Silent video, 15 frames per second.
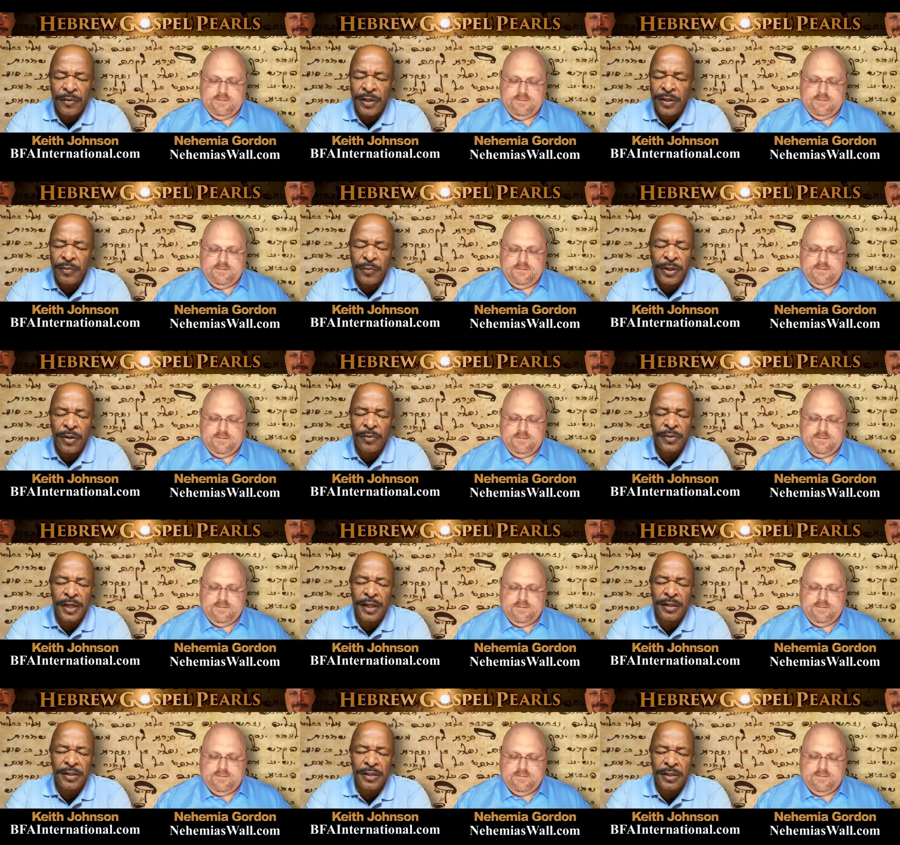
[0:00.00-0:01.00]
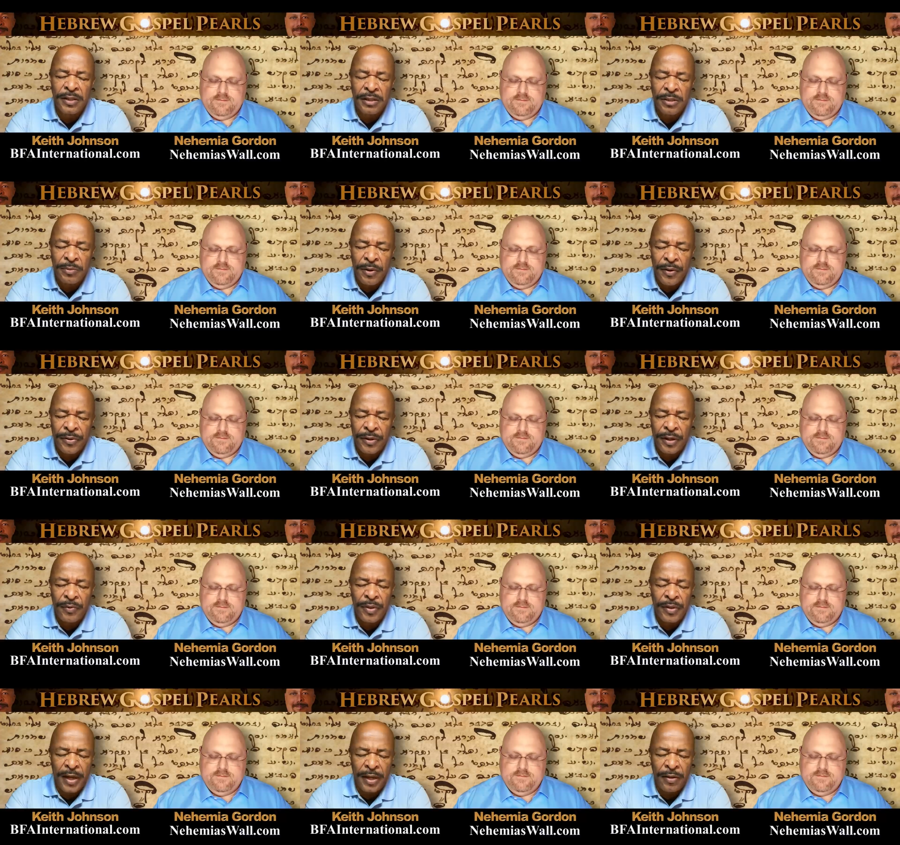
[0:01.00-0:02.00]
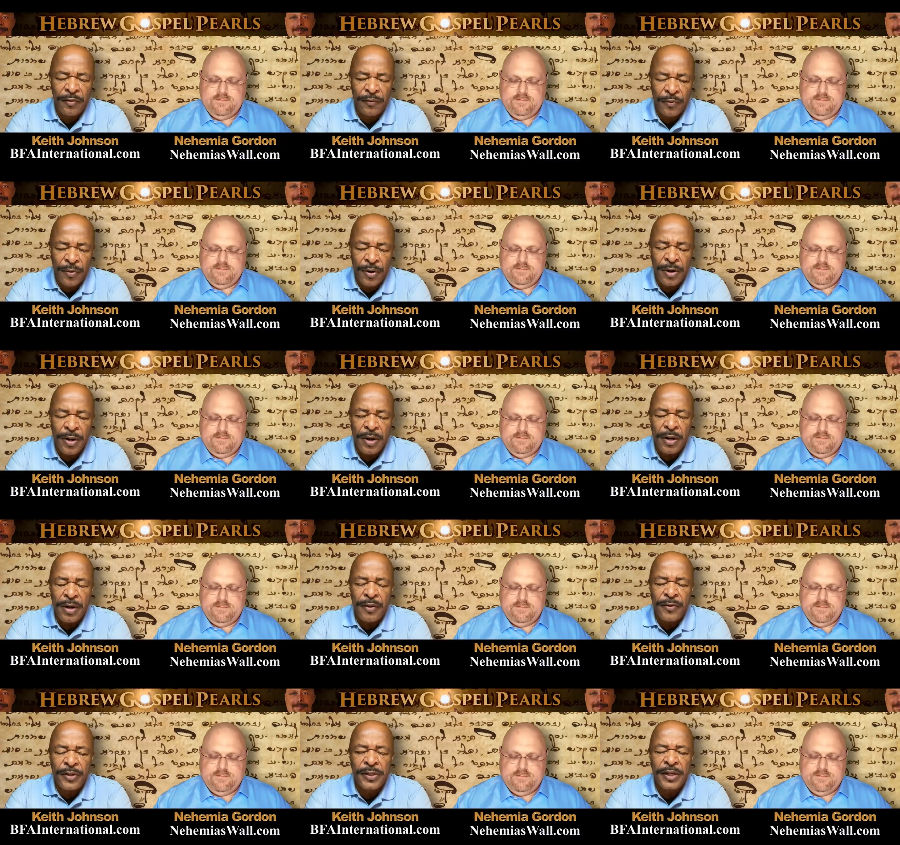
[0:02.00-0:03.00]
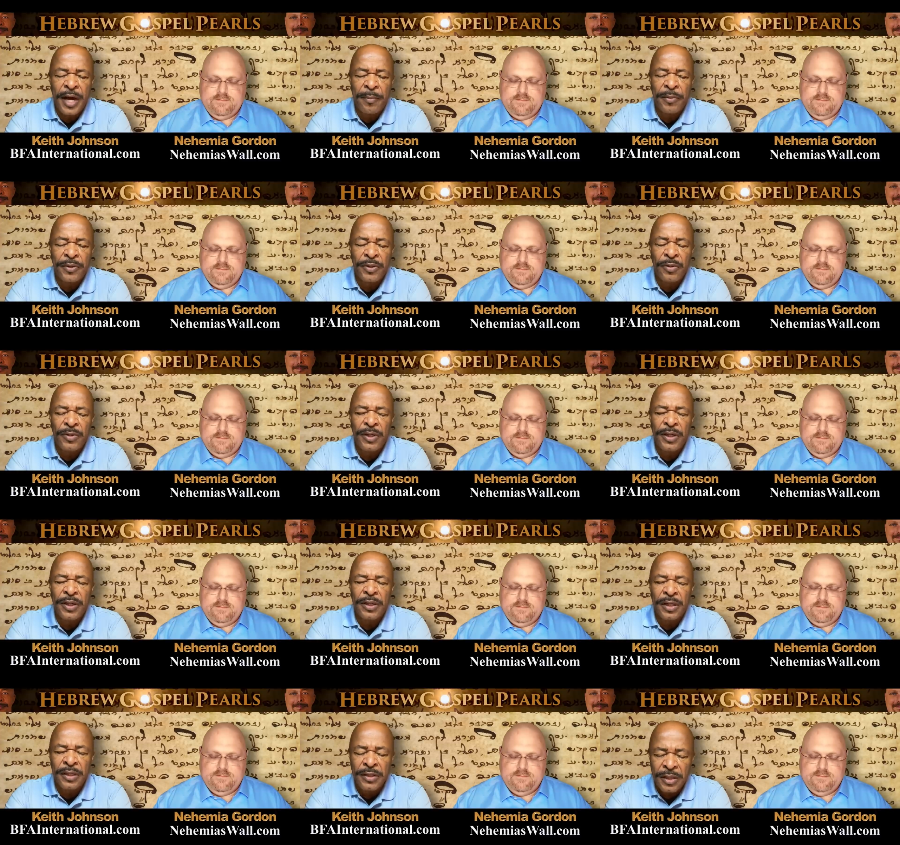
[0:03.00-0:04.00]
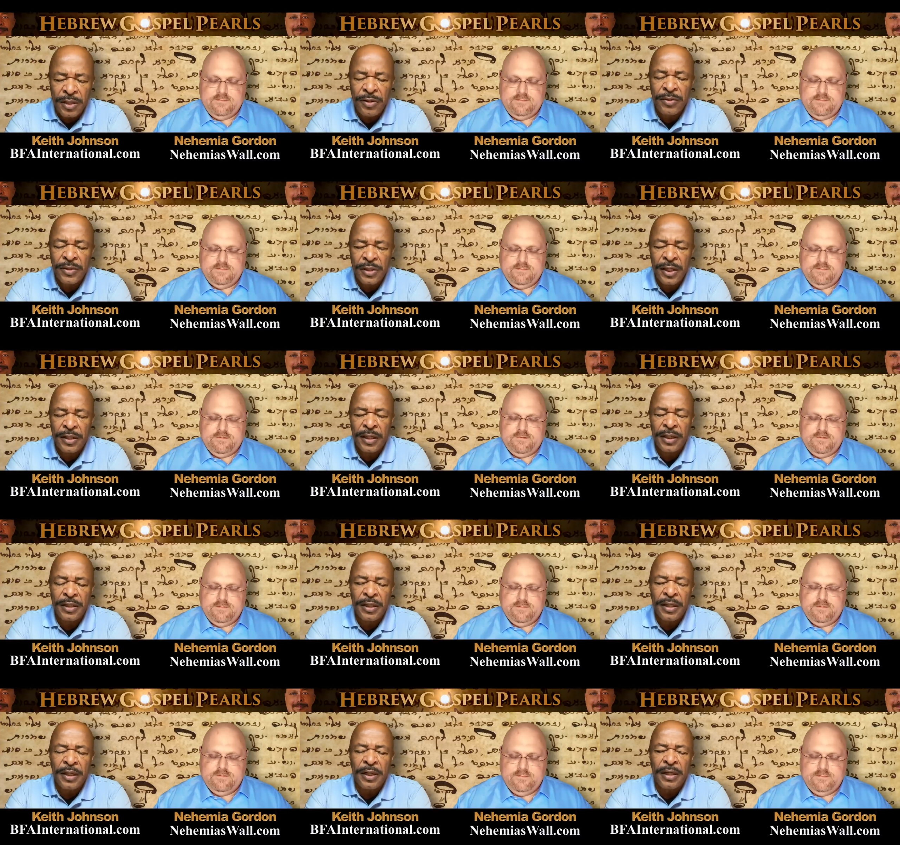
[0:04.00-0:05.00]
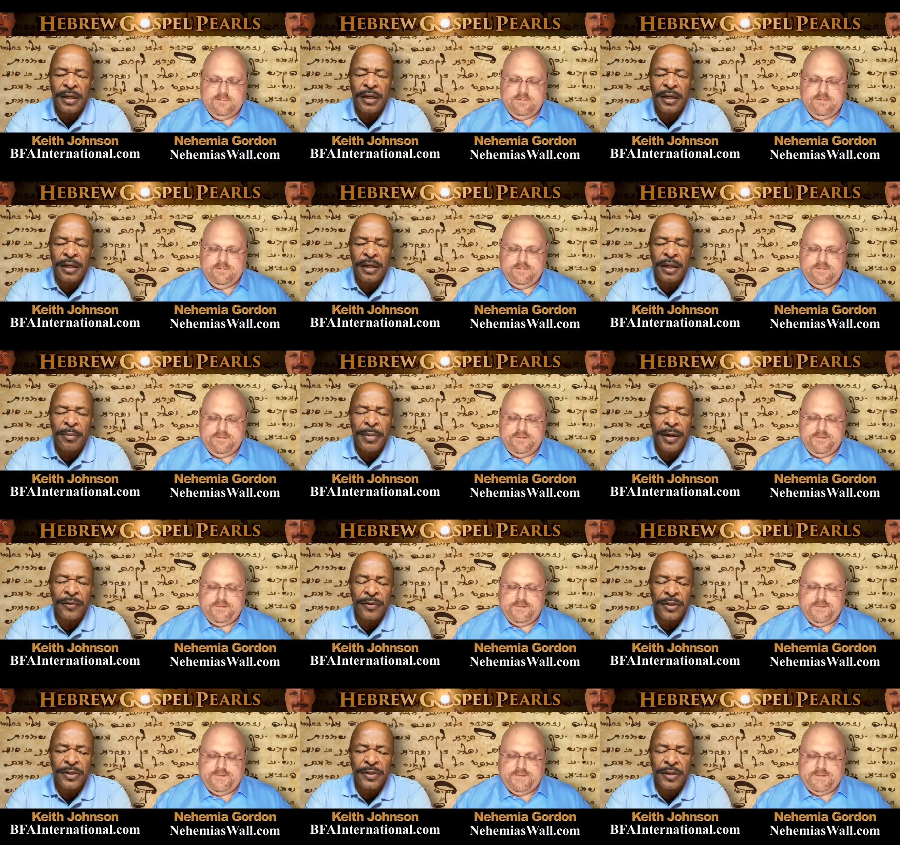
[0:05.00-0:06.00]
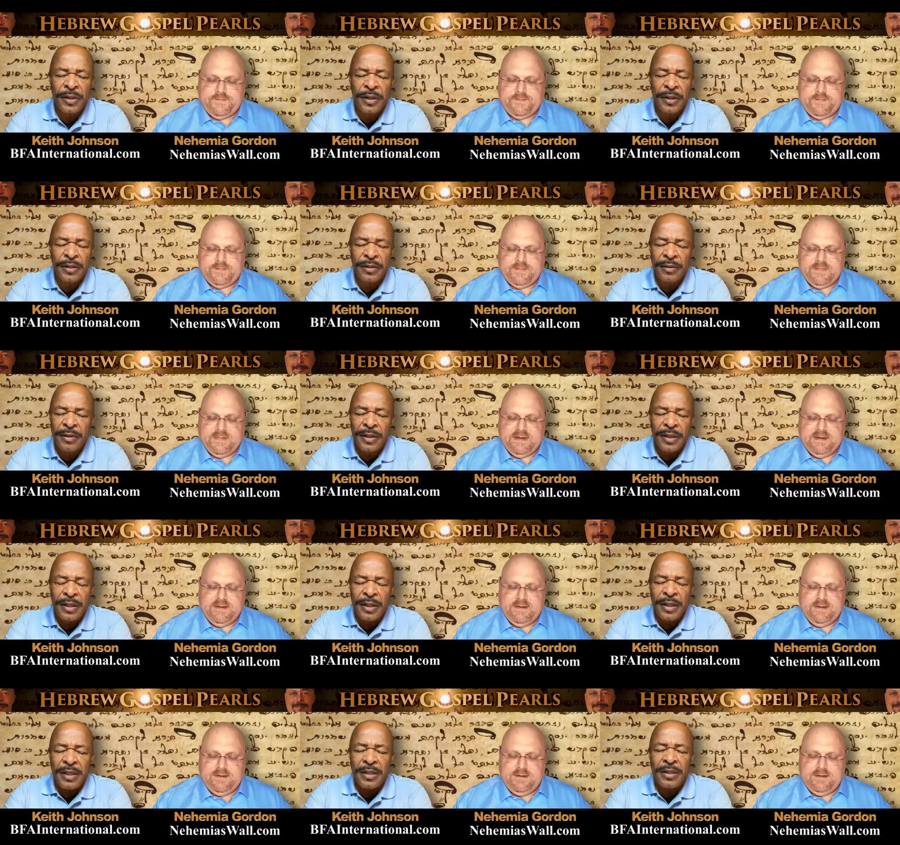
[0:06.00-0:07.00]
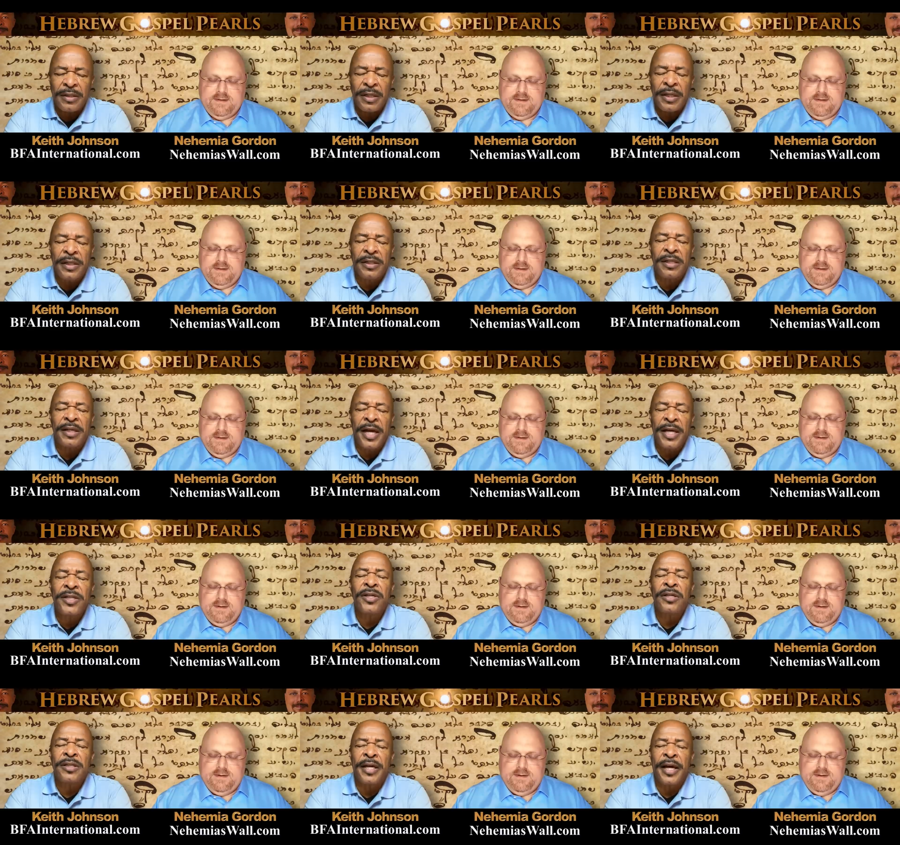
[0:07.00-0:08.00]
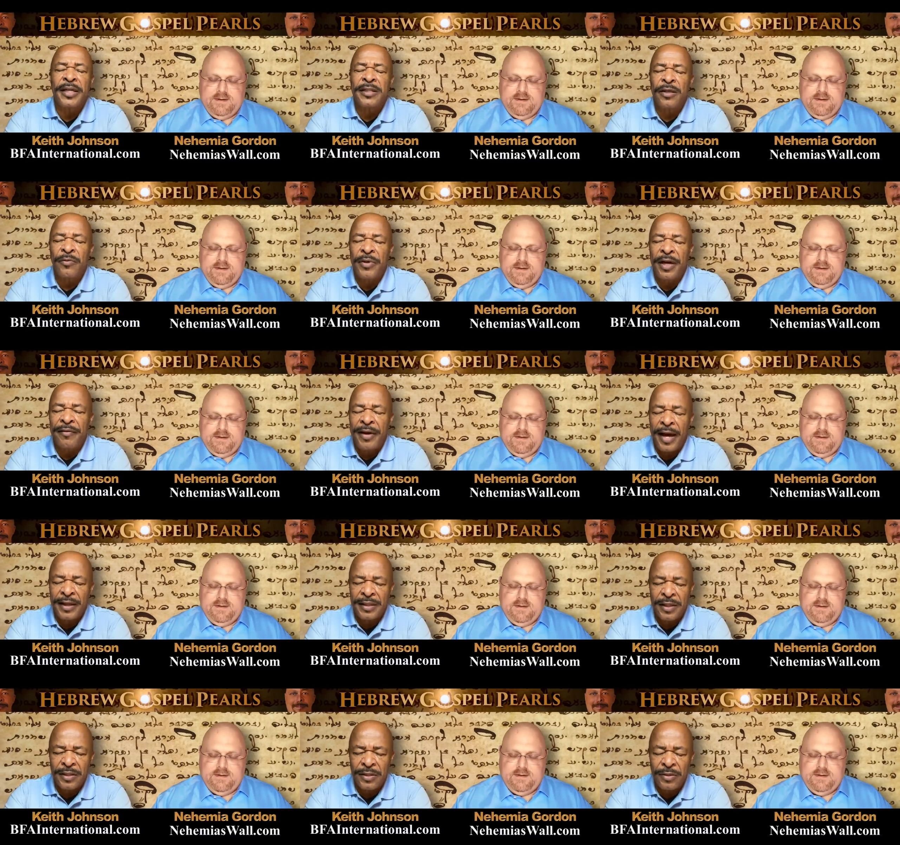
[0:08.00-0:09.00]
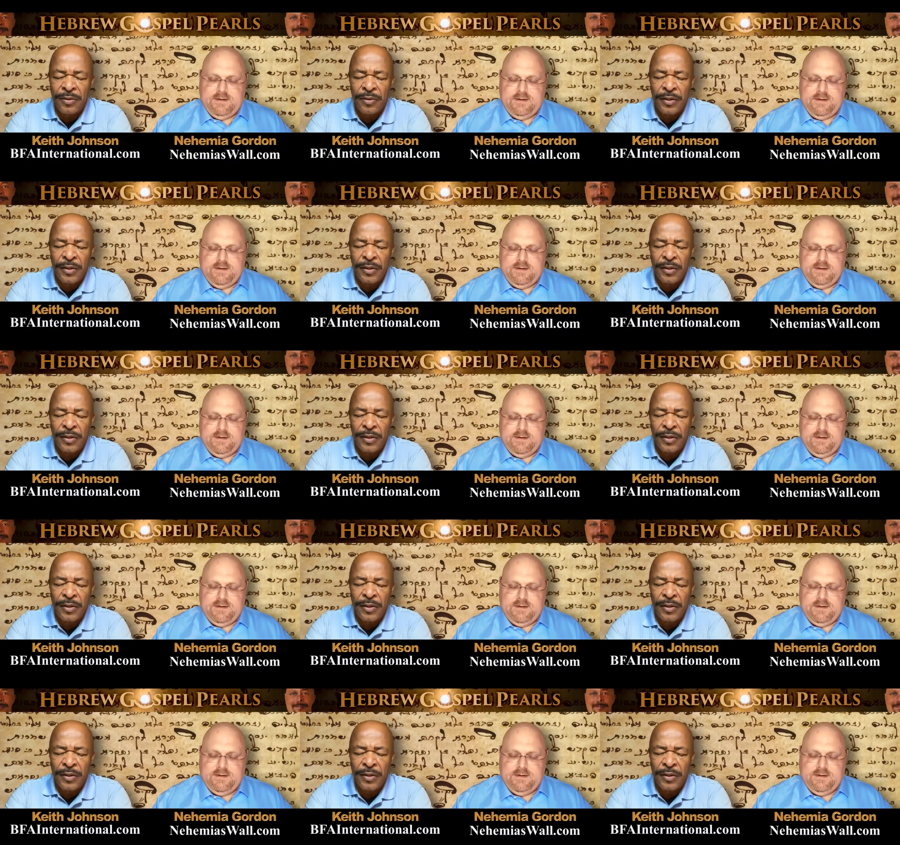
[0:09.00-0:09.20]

Speaker 1: We we don't take this as a small thing. We thank you for this opportunity to continue studying uh, about this this is this ancient text that we have access to.